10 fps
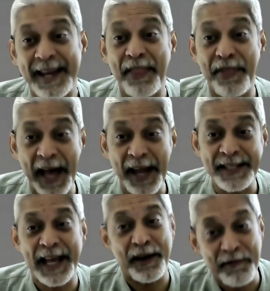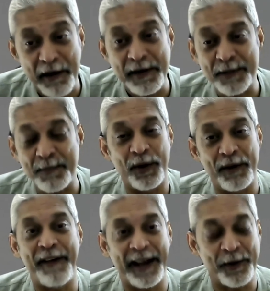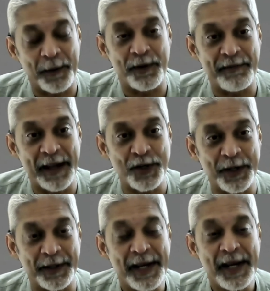and that has had a very small effect on prevention.